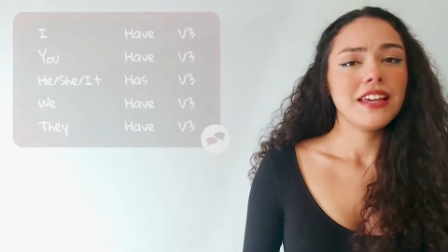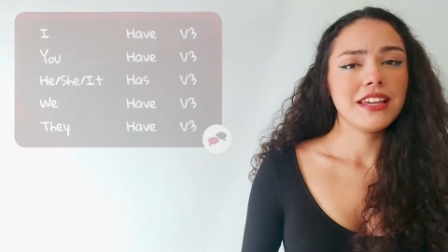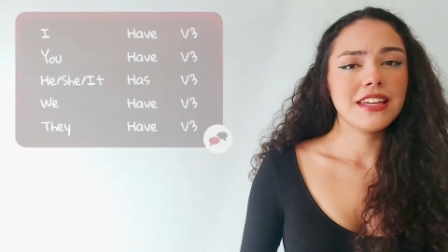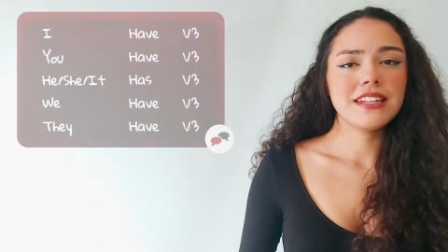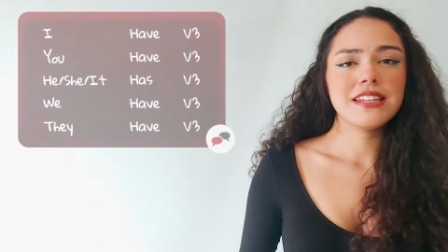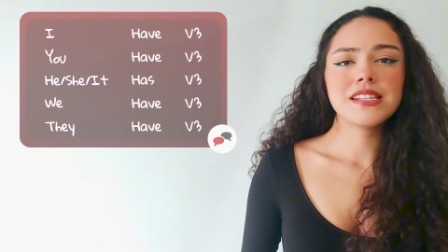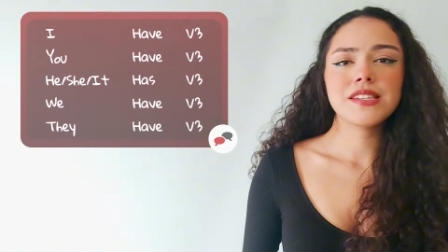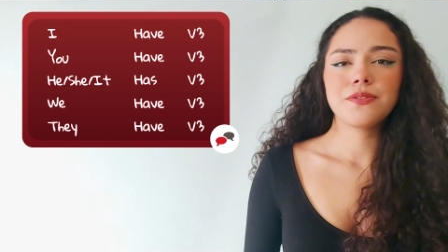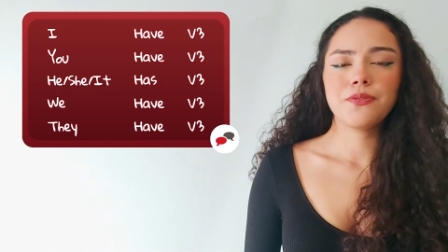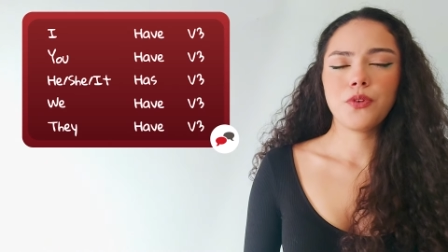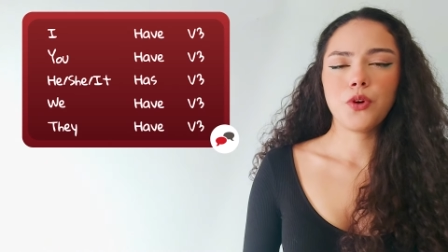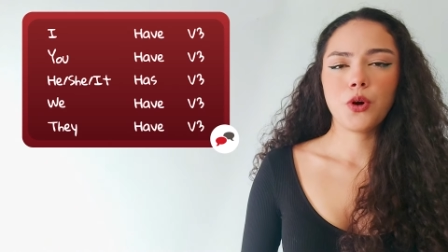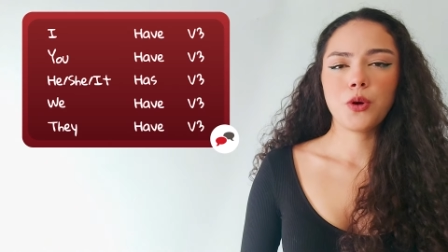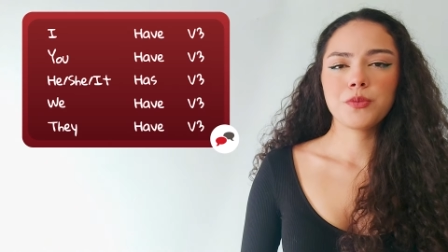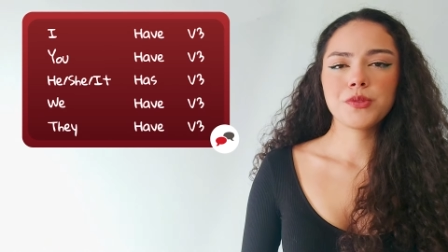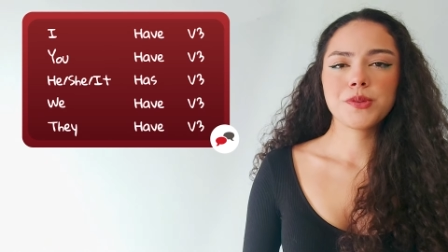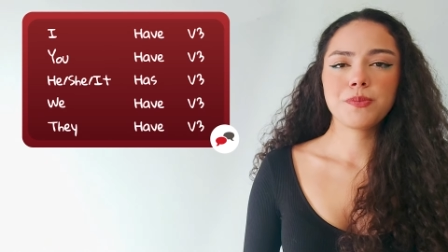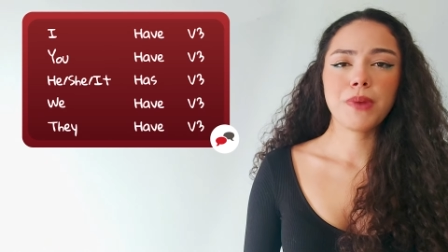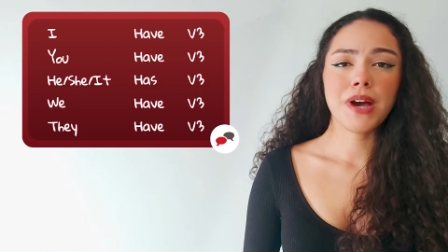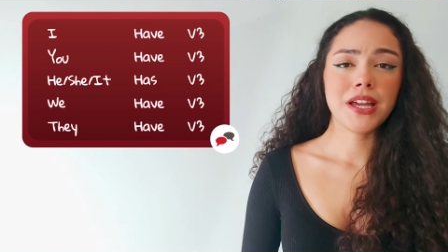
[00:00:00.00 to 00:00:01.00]
It is
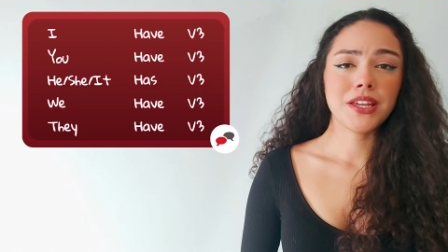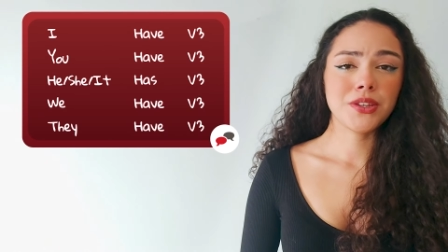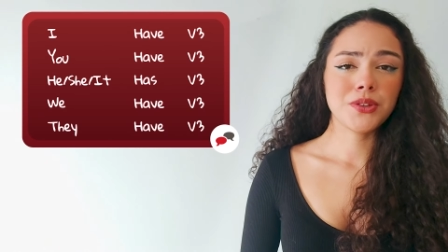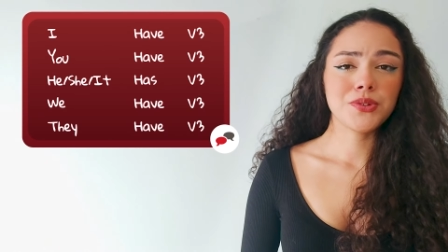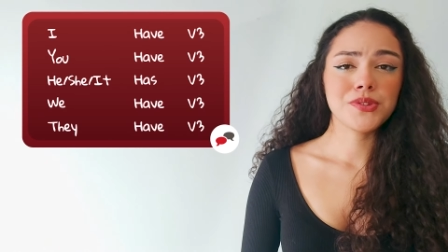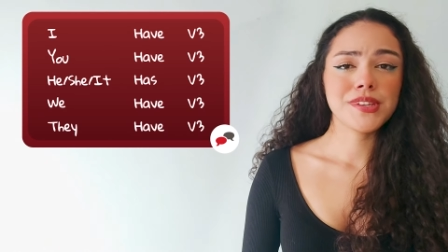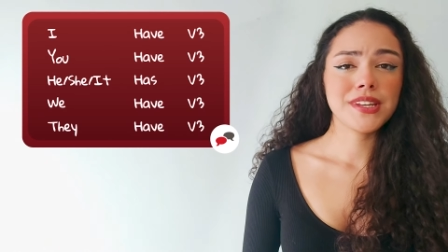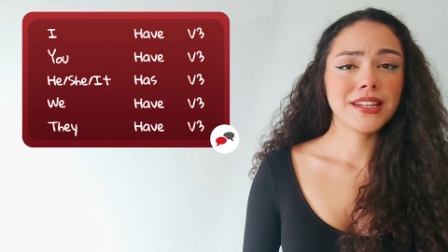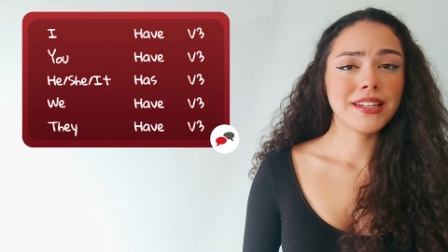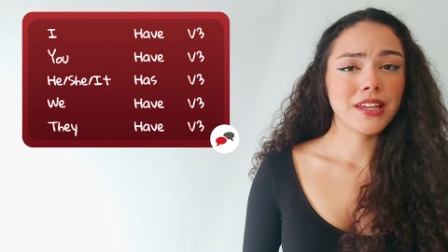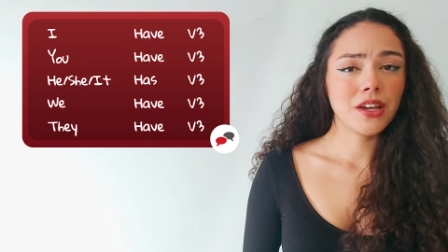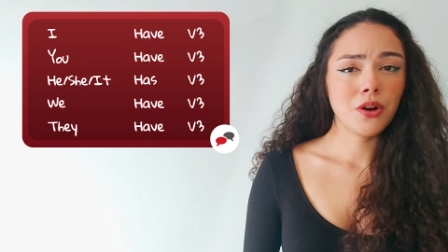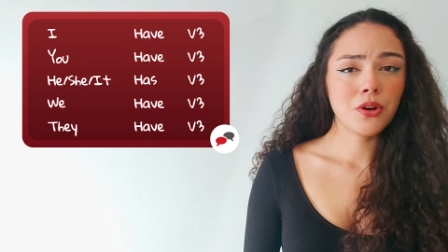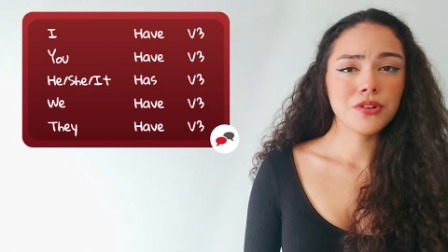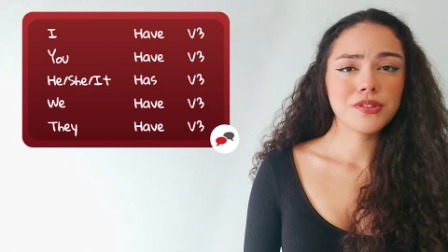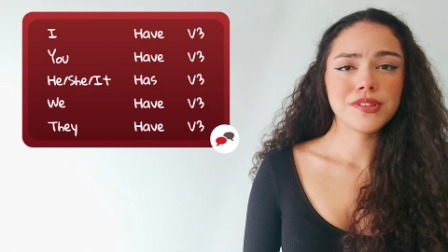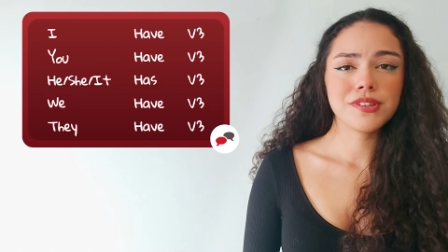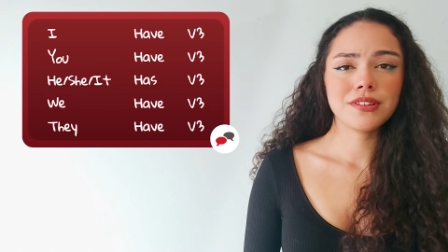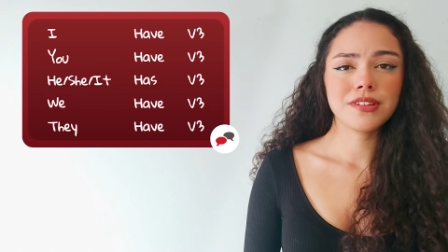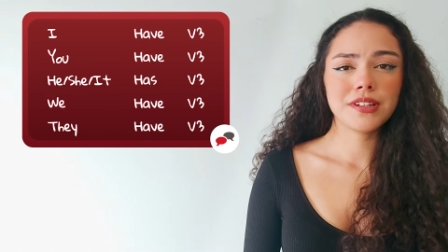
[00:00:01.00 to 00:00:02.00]
formed by using the
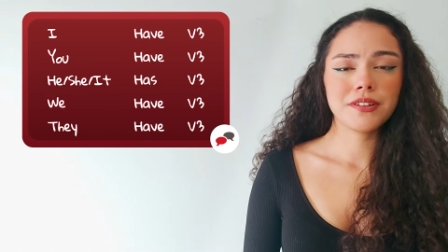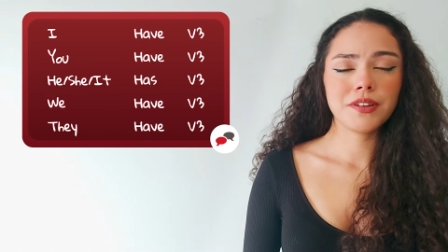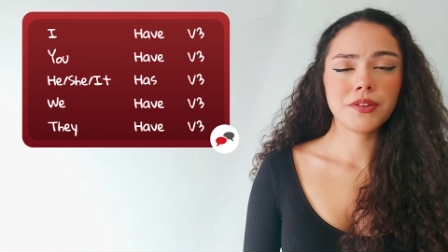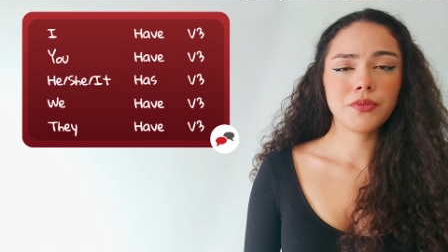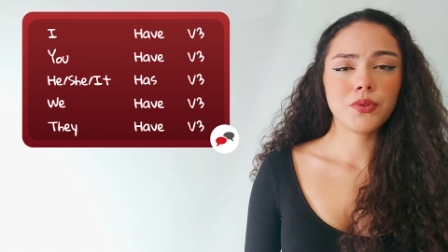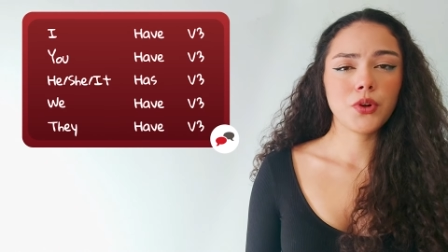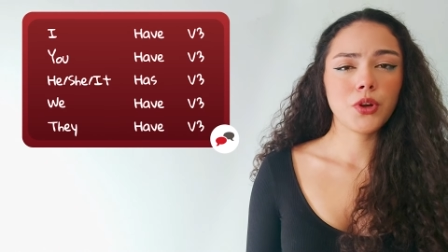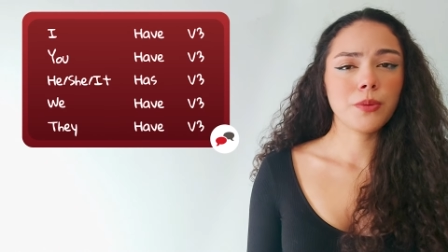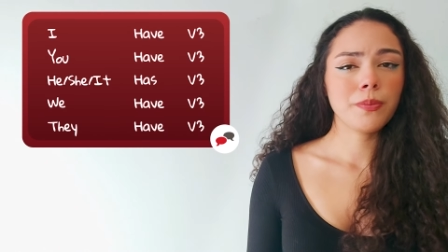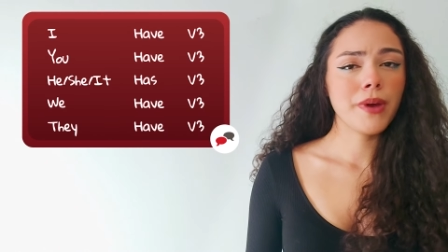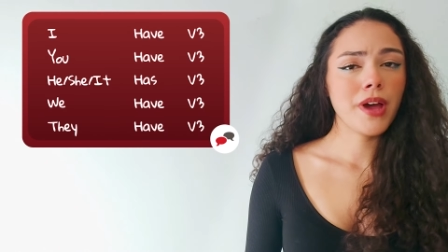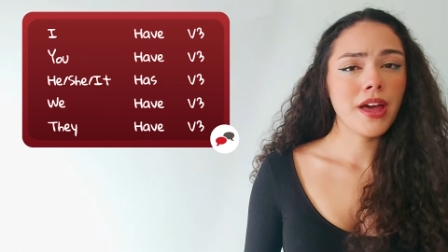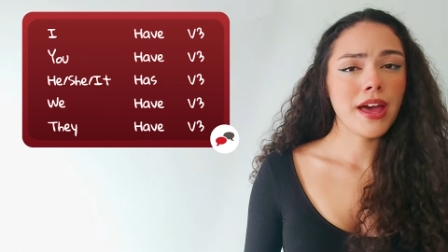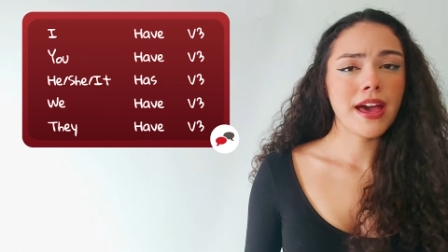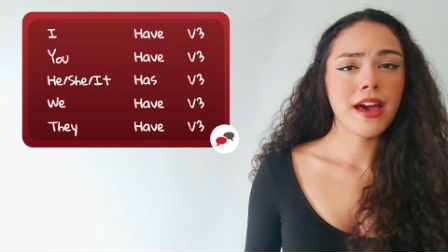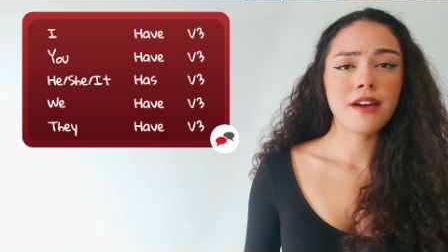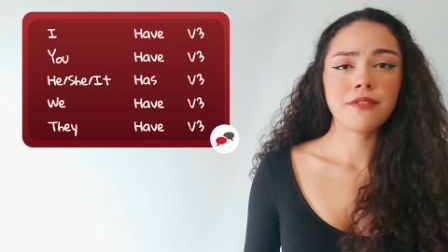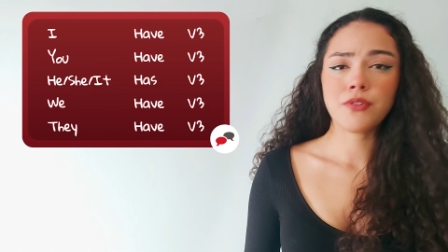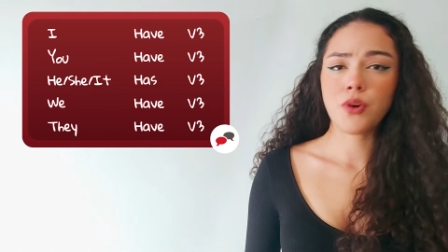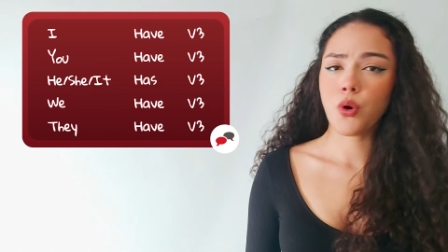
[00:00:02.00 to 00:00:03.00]
auxiliary verb
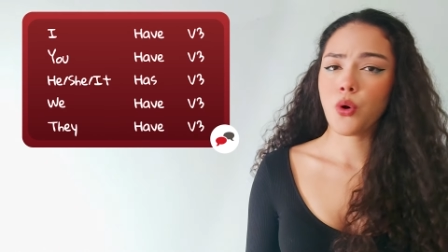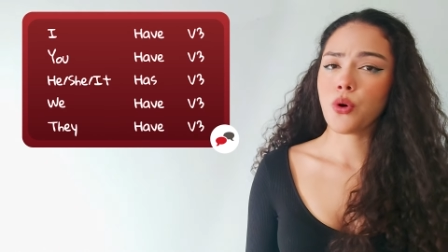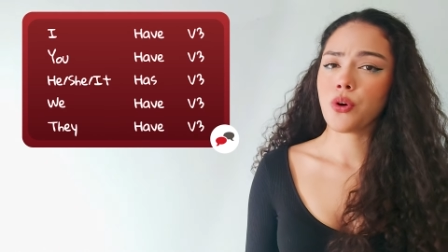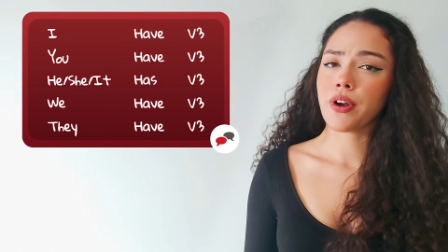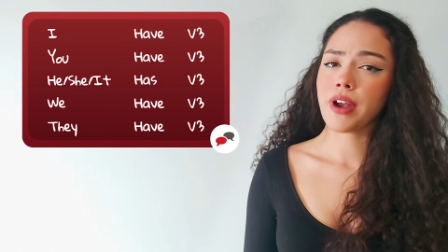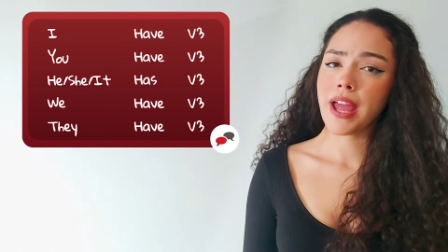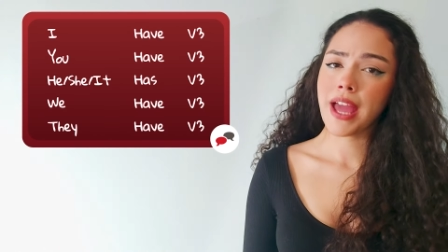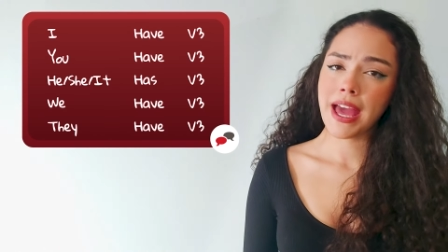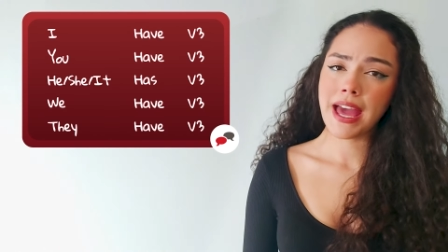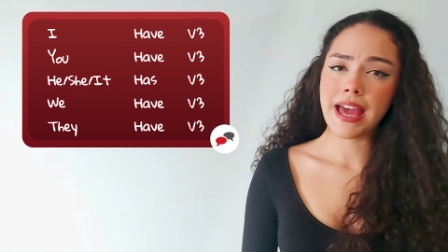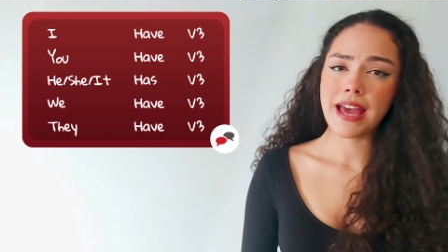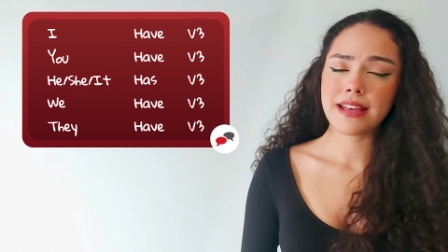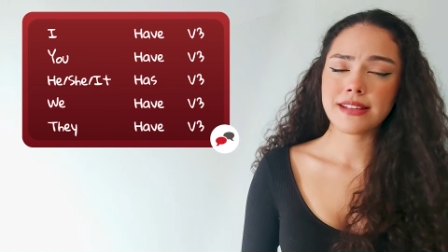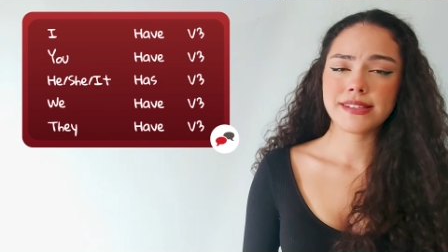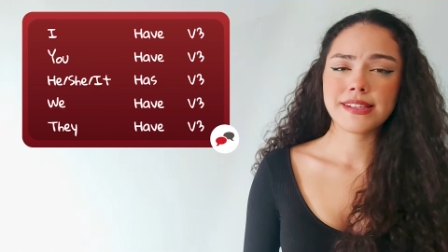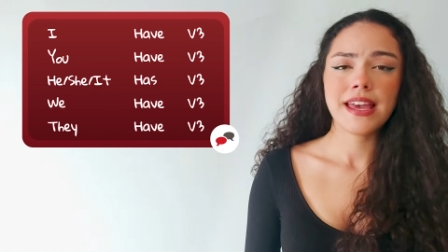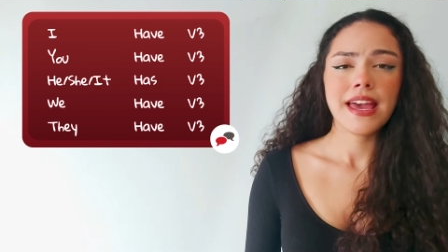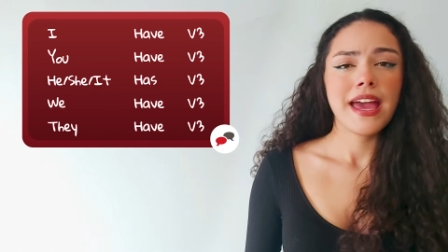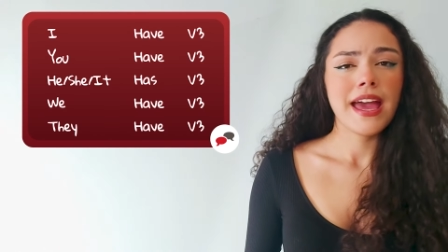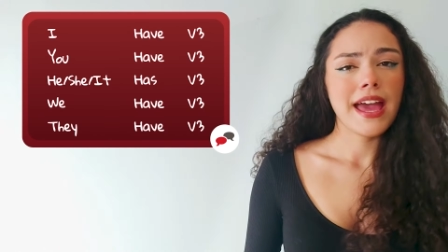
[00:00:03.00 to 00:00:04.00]
have or
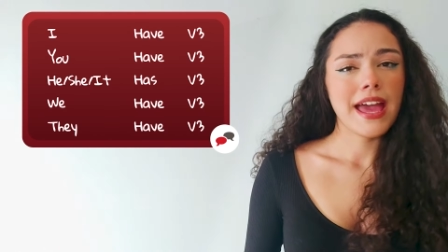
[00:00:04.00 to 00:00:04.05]
has